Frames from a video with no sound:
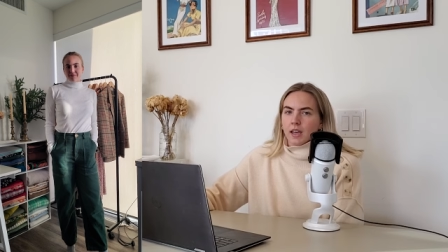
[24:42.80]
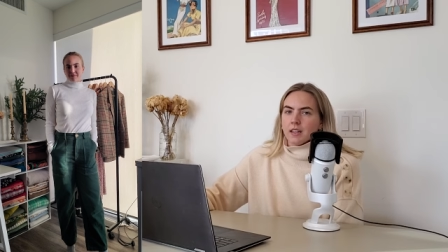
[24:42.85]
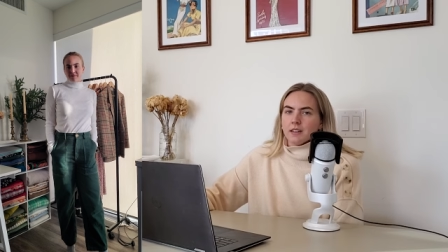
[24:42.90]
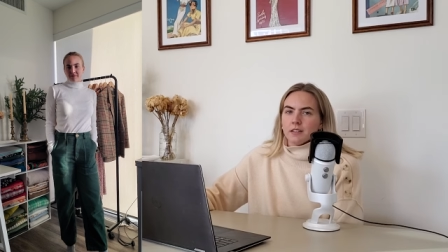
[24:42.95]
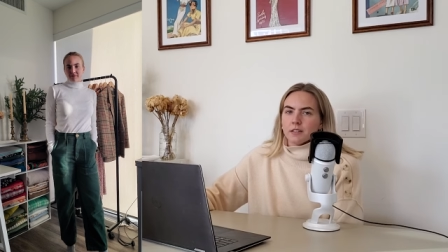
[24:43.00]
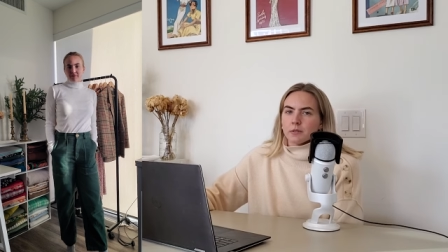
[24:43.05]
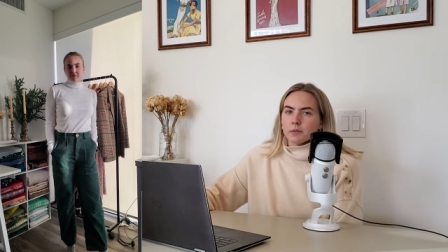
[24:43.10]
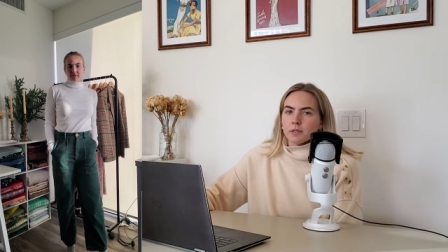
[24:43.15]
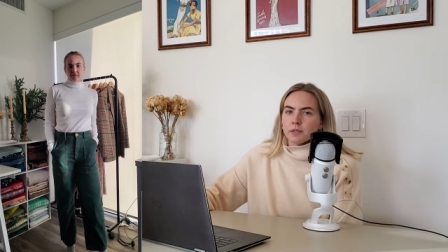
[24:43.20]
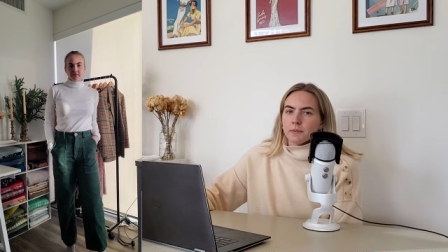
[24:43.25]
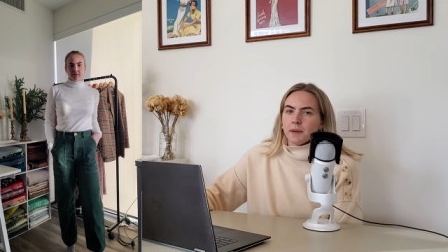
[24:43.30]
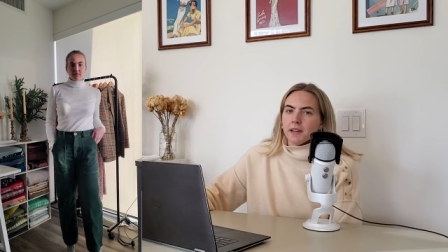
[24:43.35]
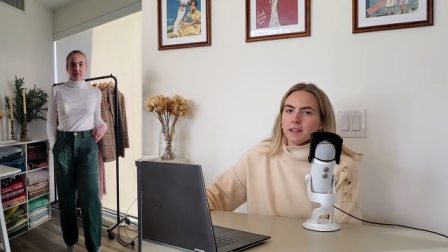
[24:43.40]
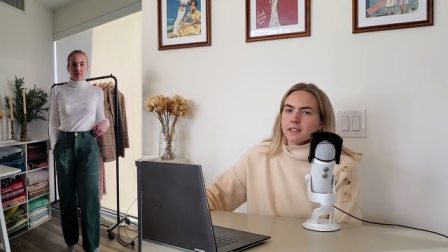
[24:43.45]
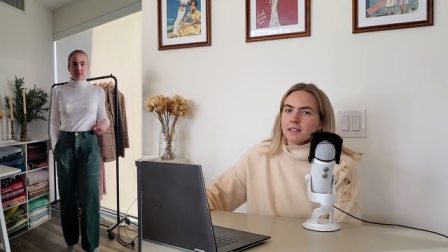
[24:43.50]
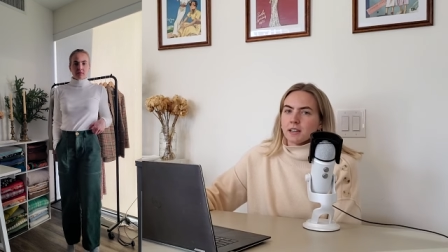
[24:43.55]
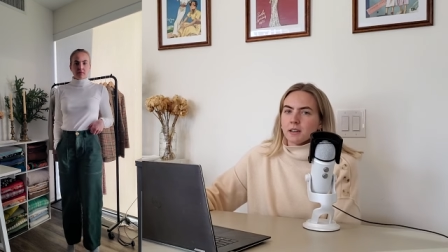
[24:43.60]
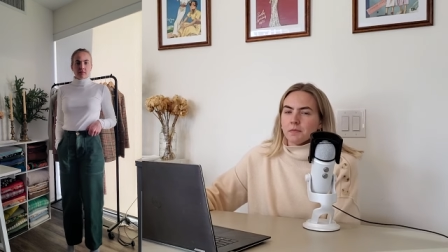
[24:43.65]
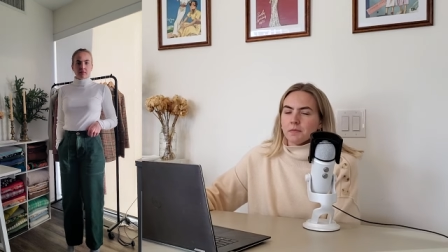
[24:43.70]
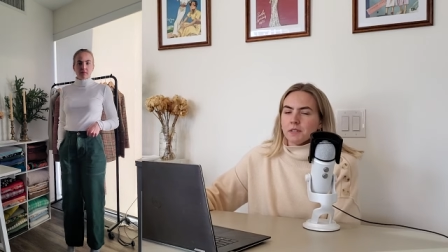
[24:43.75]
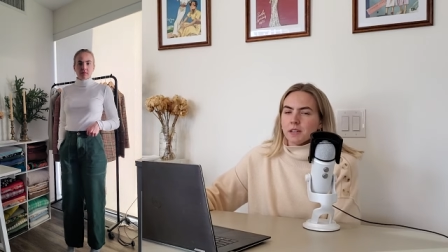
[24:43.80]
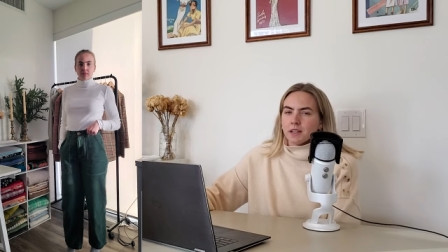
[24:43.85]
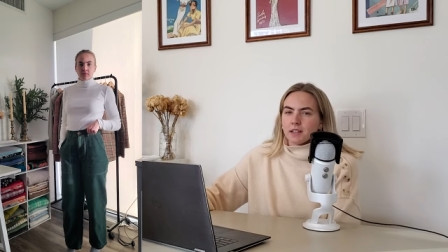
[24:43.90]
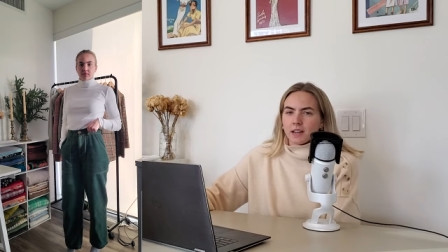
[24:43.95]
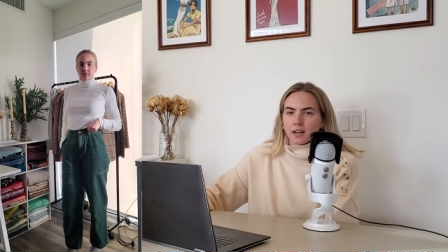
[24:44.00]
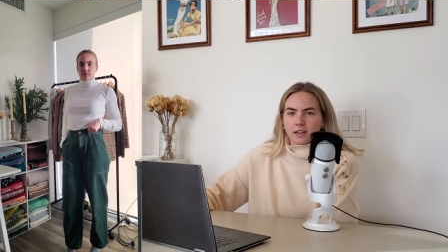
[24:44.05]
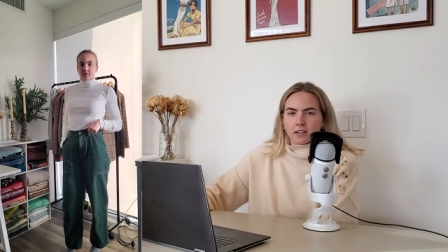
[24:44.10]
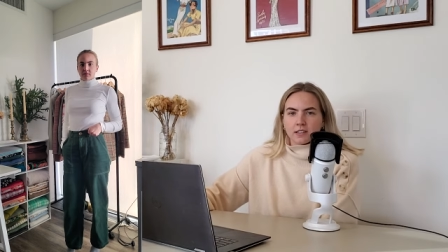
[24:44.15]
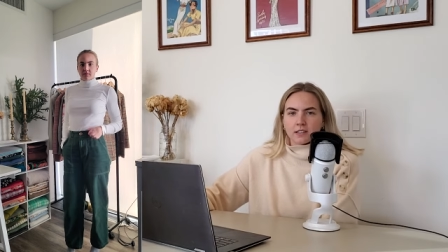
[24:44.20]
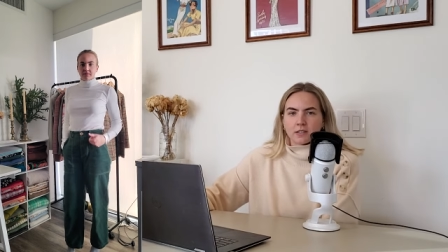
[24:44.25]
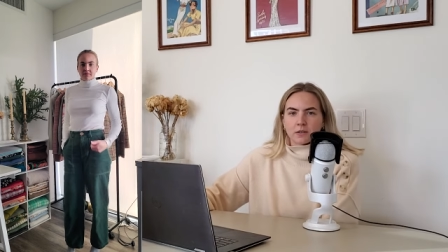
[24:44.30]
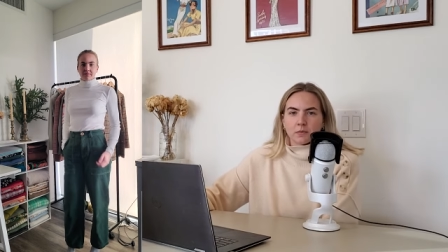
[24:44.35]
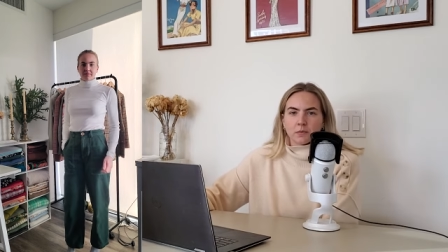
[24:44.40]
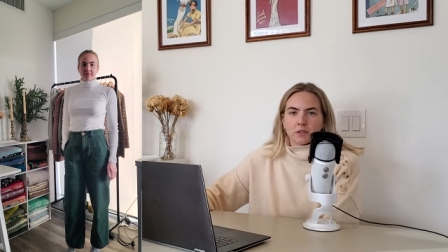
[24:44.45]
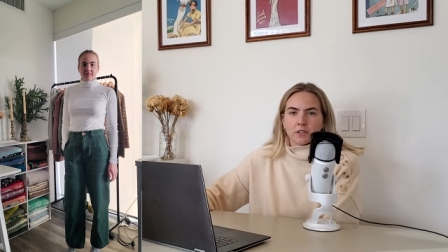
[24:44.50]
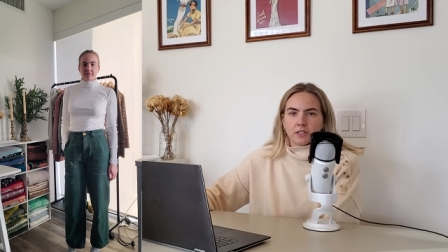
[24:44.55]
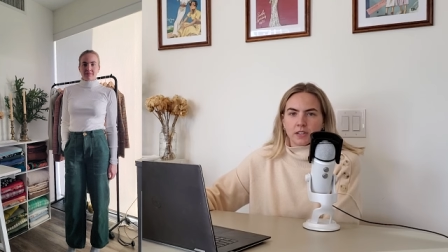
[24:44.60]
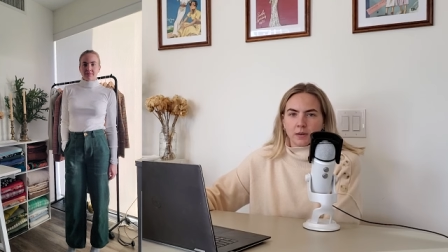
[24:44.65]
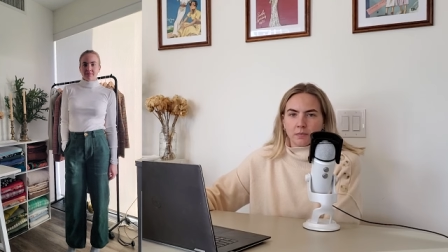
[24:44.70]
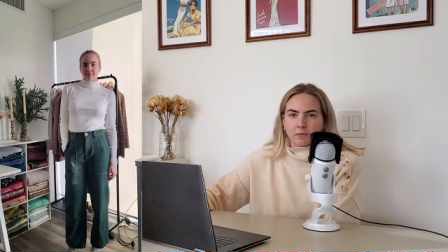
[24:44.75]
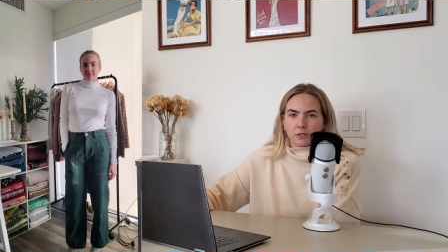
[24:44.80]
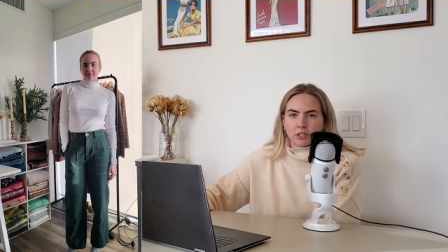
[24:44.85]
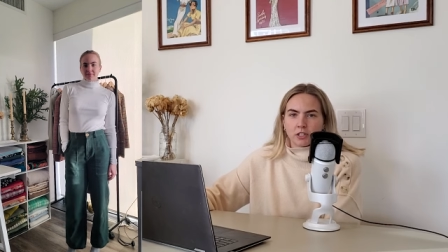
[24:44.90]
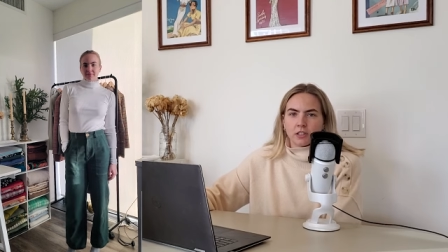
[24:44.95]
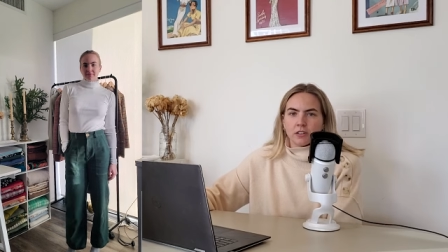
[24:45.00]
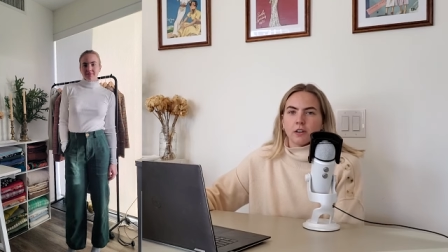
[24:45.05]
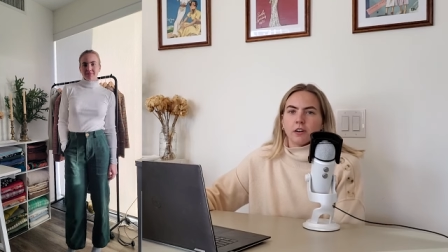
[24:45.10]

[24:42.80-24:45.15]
And this was my attempt at getting some redemption